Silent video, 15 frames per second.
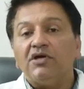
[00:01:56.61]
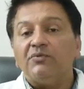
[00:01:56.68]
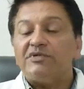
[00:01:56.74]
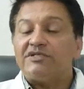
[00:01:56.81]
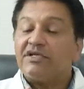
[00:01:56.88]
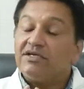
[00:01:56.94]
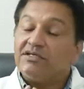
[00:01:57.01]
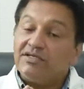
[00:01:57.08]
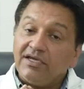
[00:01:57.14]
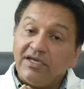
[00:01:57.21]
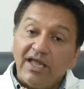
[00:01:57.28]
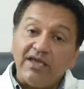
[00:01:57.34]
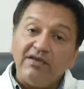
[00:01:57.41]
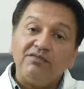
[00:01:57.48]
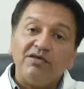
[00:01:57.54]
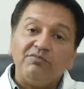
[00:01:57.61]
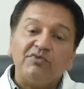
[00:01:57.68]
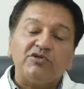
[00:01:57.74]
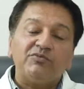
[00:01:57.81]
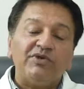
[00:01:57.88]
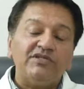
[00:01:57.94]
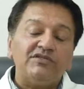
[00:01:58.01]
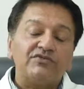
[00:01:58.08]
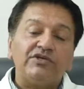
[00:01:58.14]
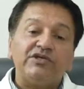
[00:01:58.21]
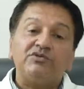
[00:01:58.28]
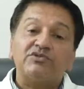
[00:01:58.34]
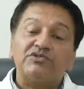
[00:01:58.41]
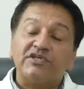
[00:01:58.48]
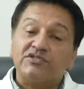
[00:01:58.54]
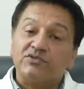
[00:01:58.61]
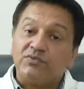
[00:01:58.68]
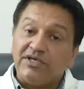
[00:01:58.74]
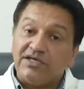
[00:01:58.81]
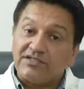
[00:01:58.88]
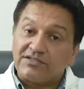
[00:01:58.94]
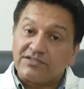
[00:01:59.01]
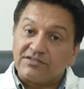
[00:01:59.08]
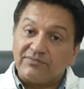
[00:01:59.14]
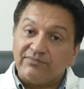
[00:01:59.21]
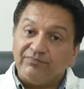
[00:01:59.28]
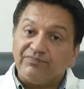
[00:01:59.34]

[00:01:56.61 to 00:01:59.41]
which can take anything between 3 to 6 weeks,